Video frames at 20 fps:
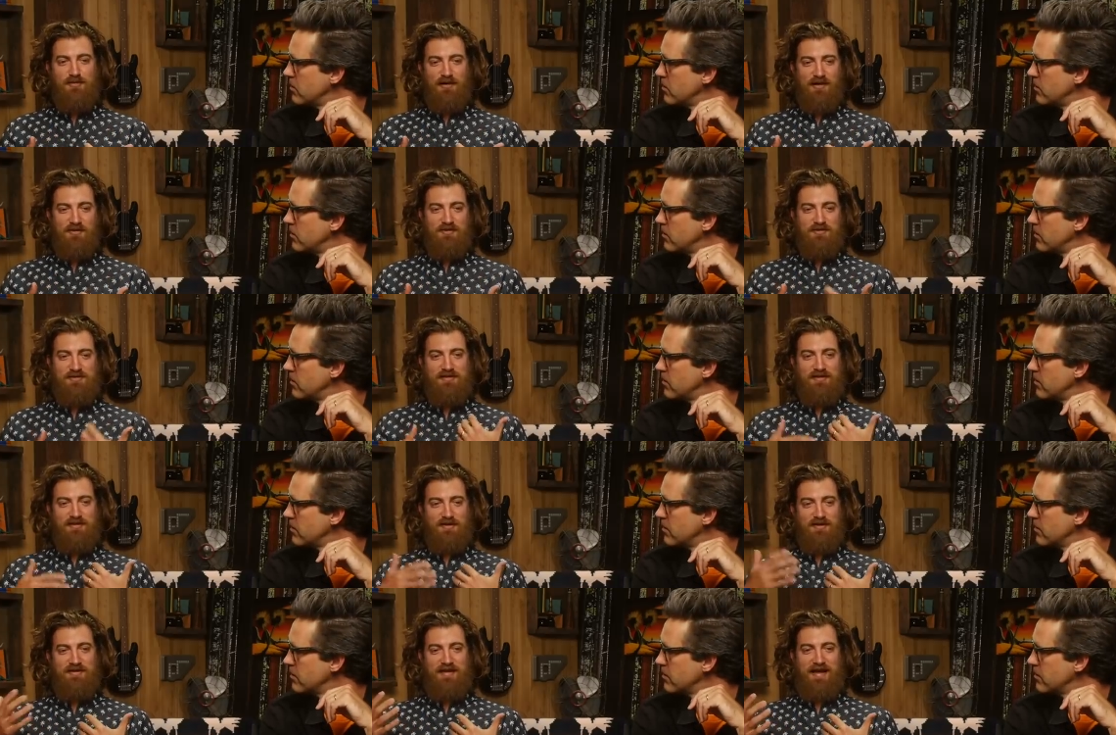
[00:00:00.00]
Speaker 1: brothers
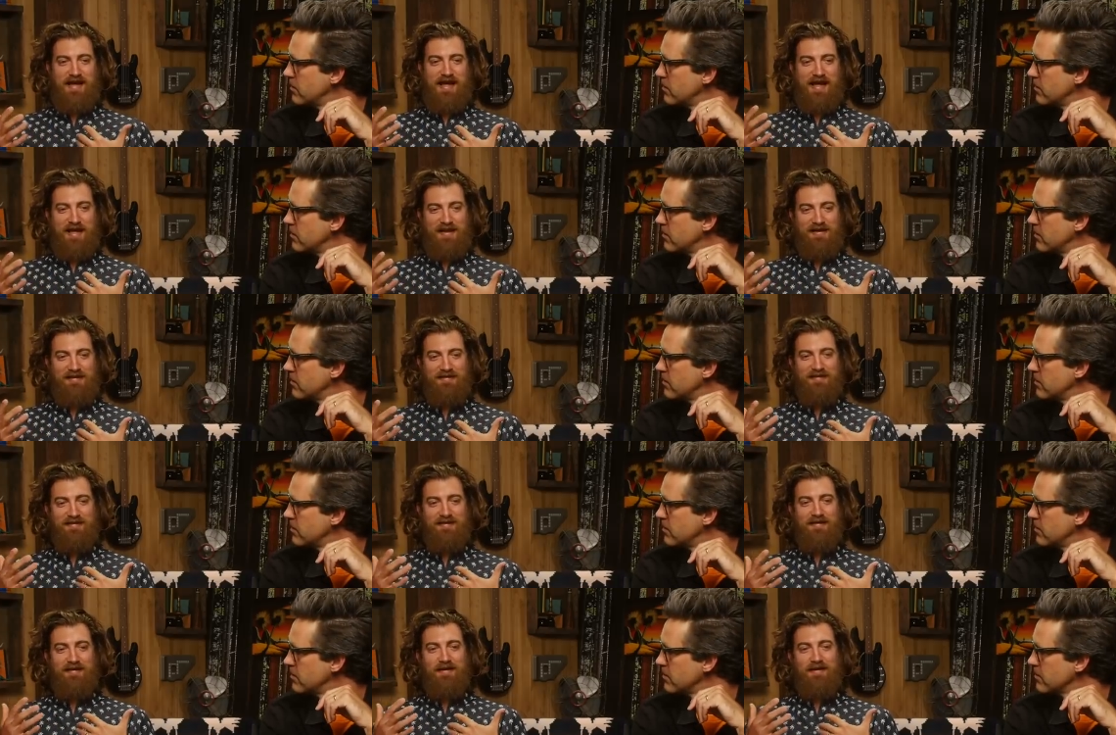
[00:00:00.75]
and their dad,
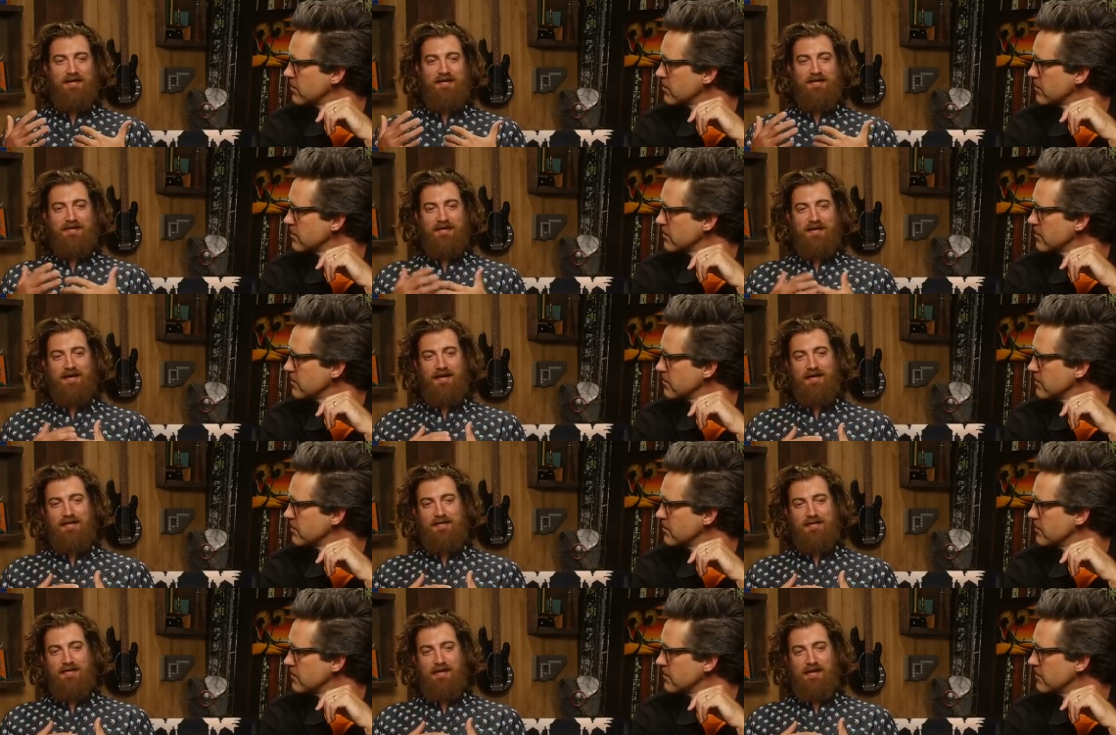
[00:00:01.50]

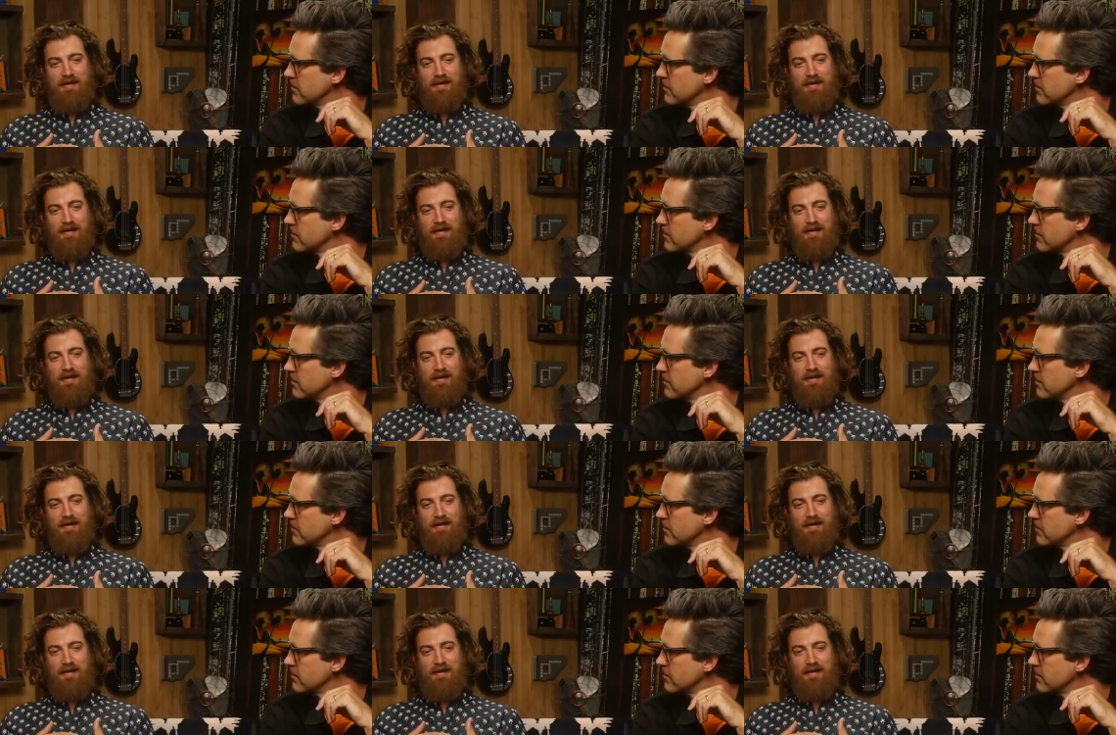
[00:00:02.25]
and